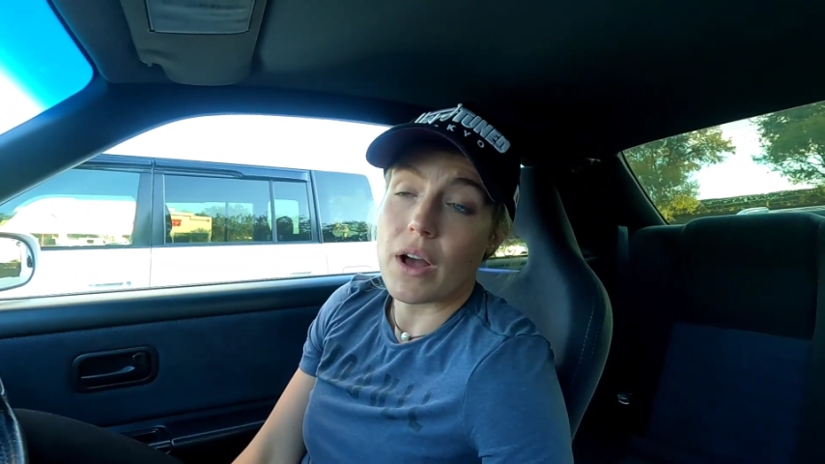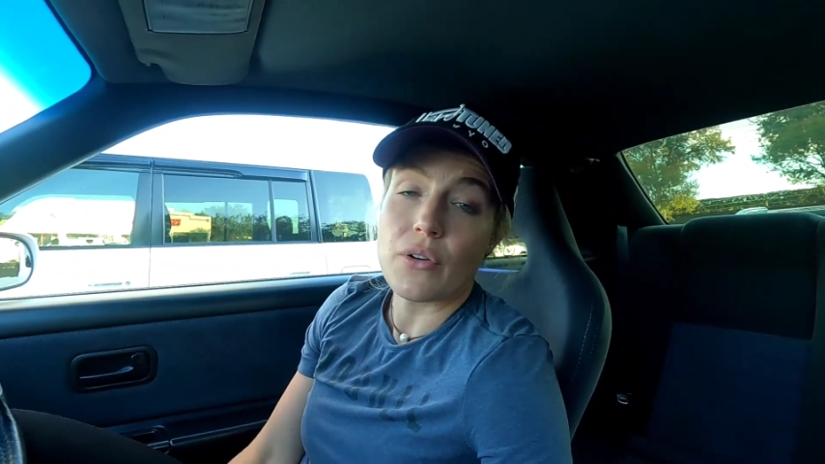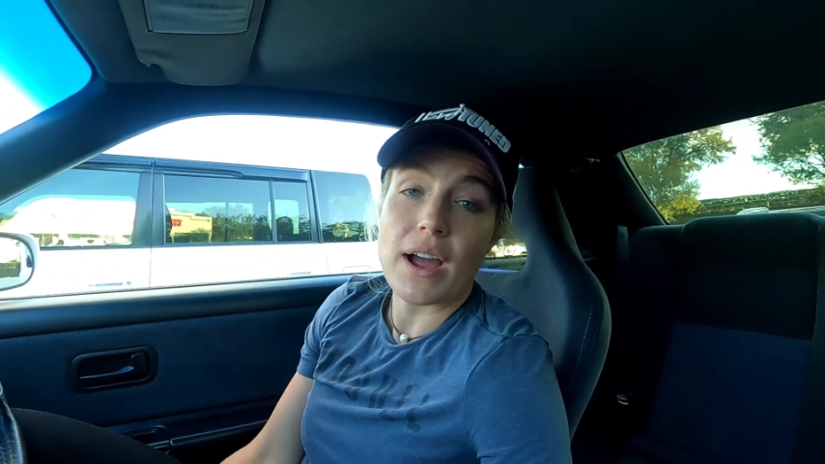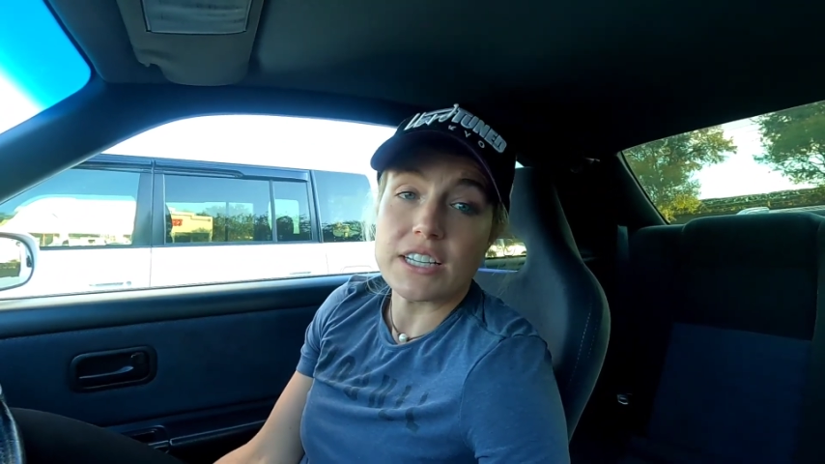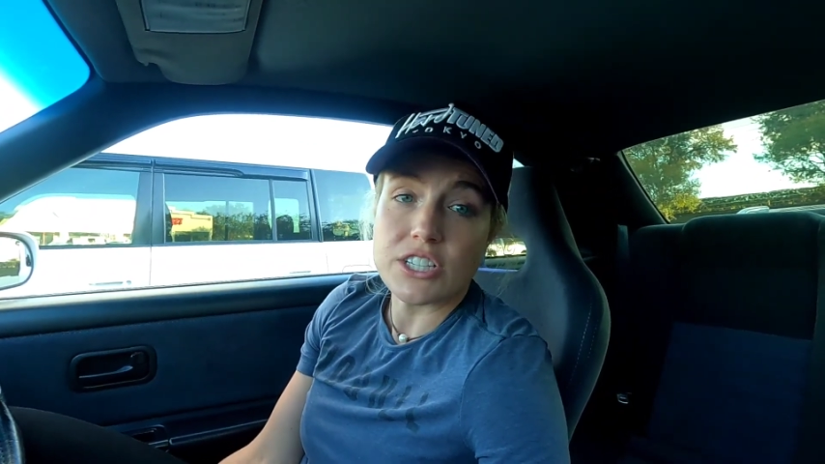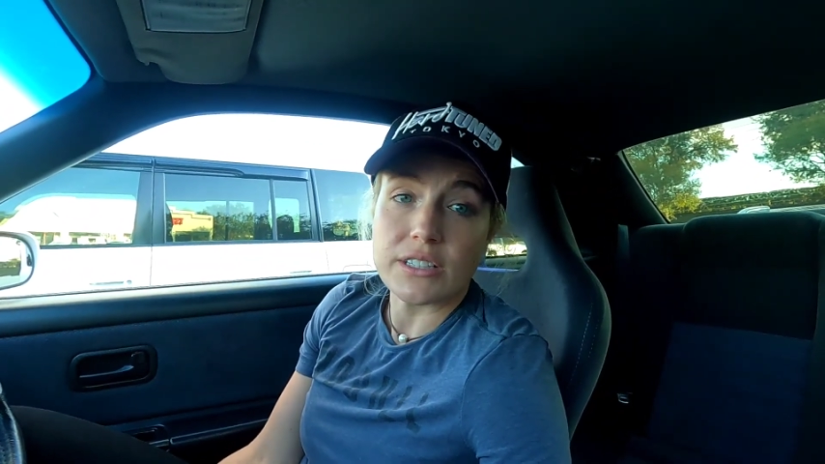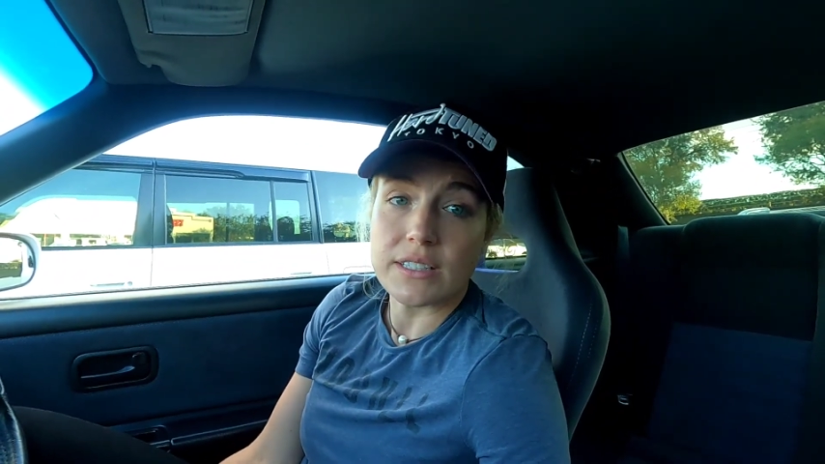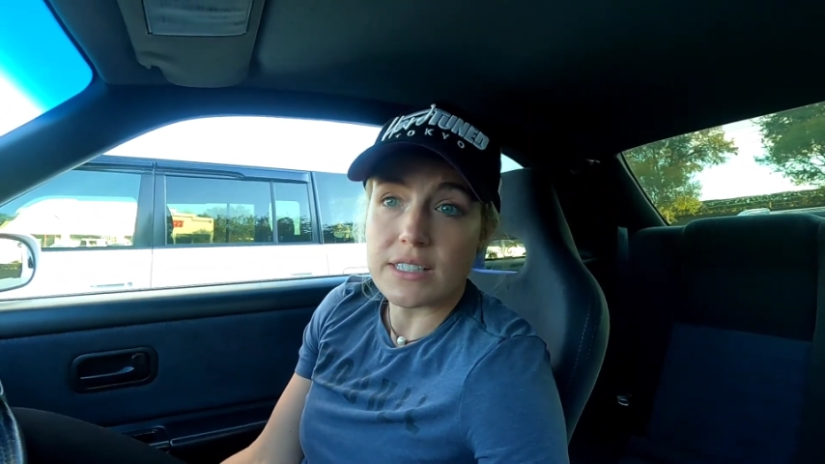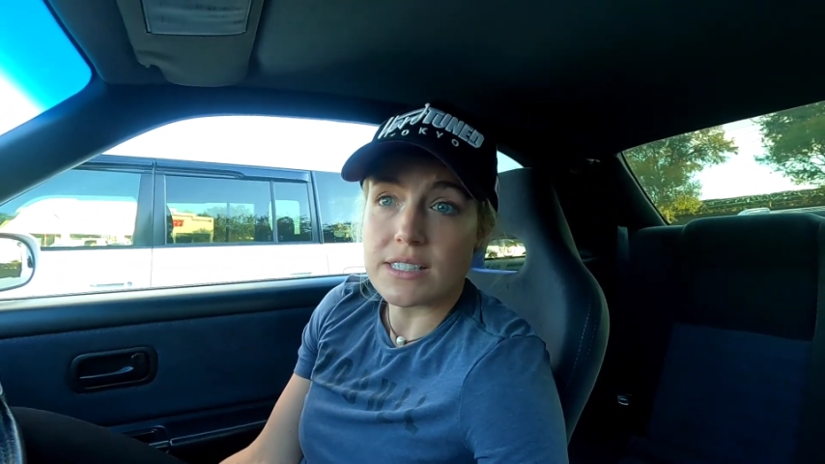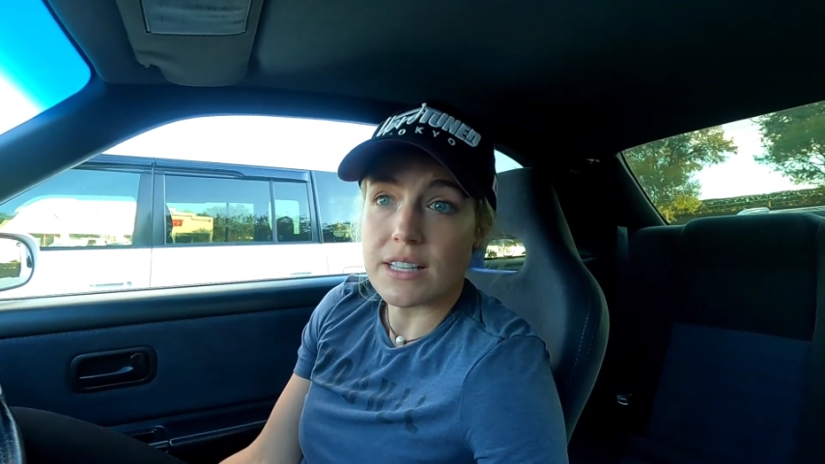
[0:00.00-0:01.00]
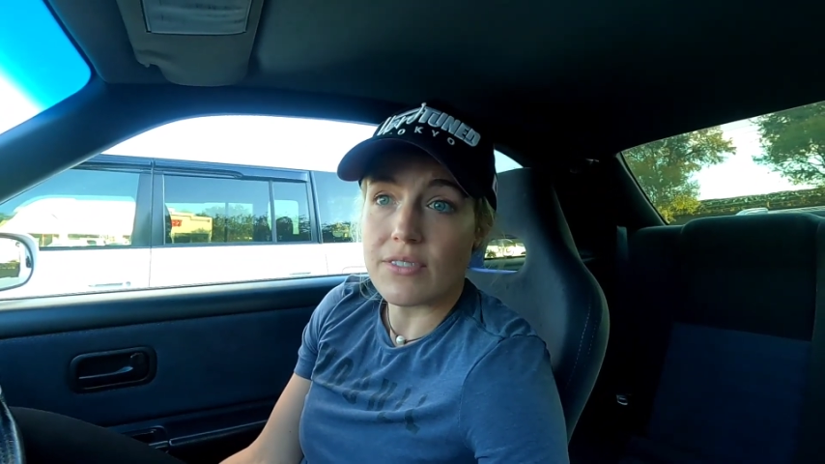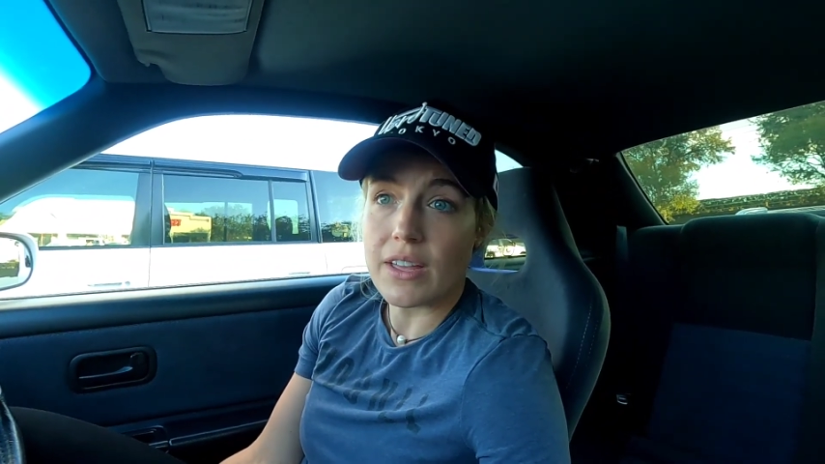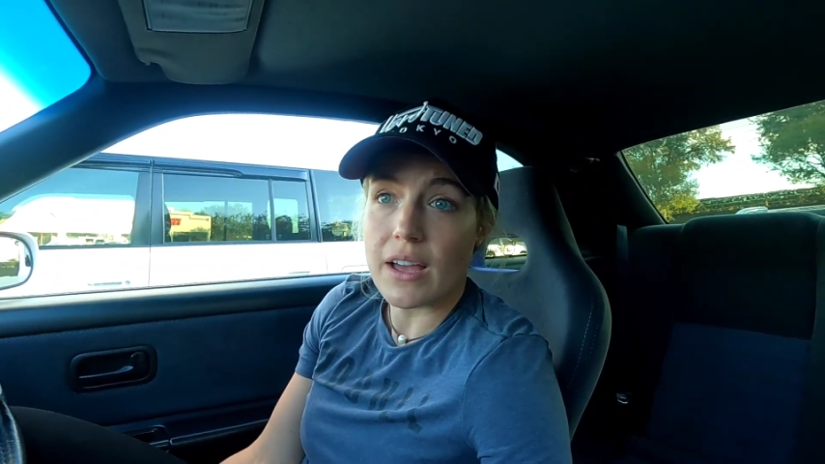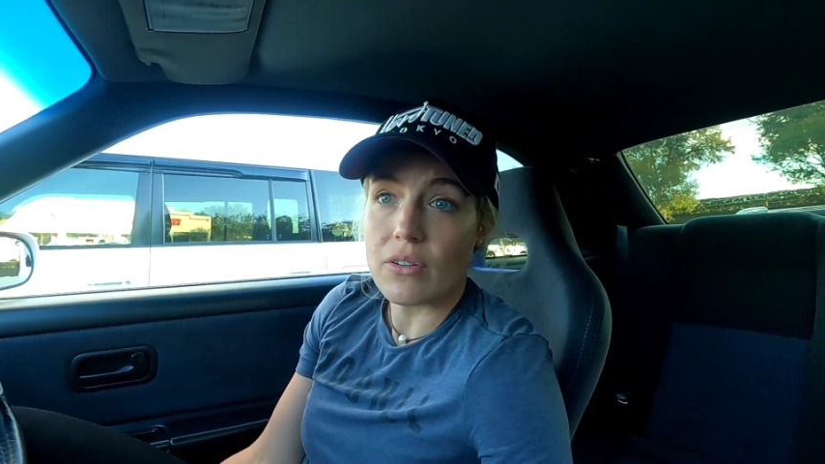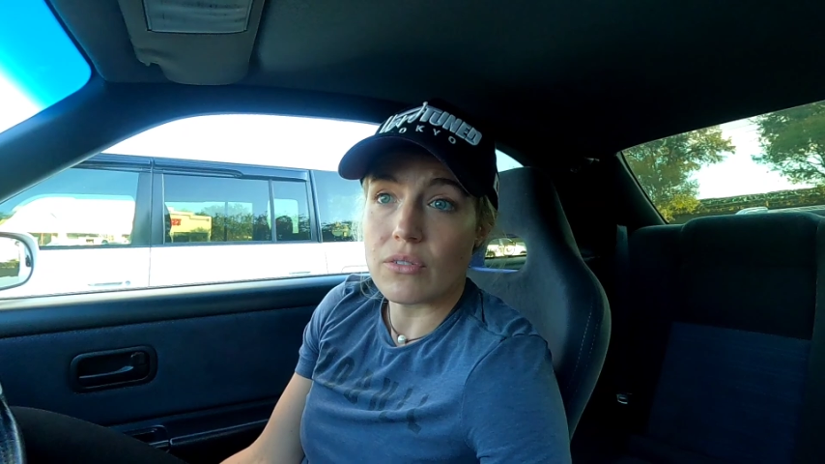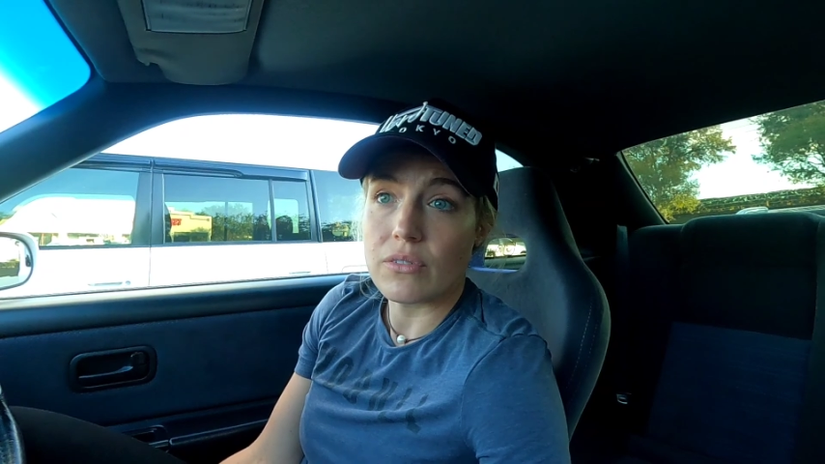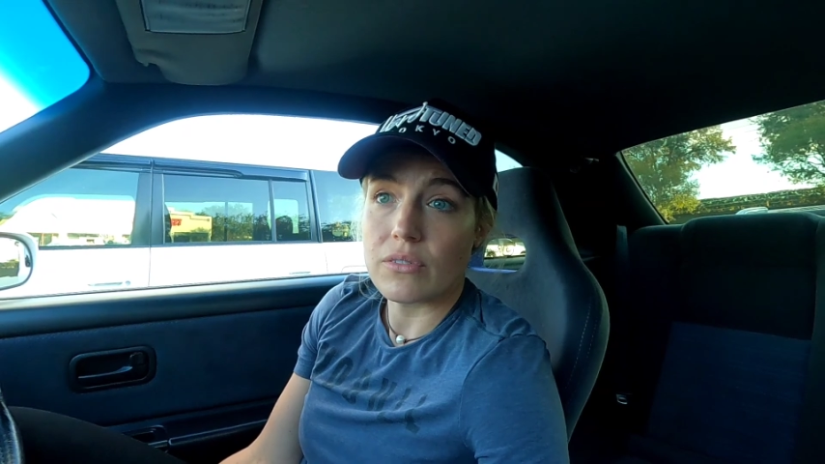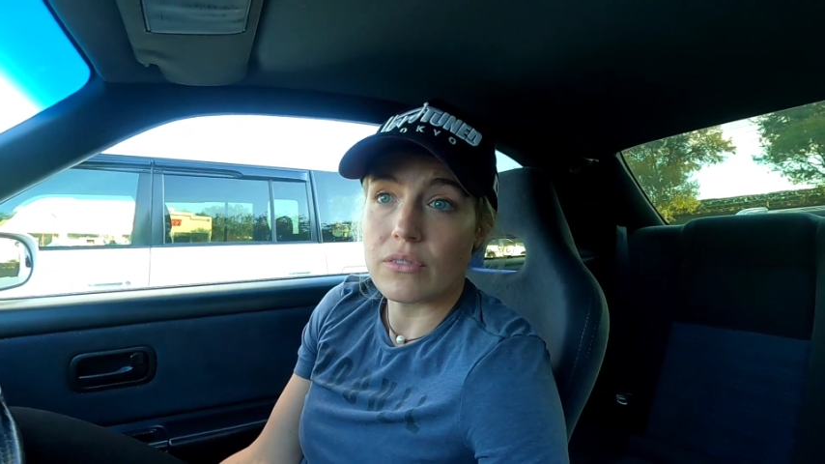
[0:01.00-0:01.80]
Auto Hygiene is giving out,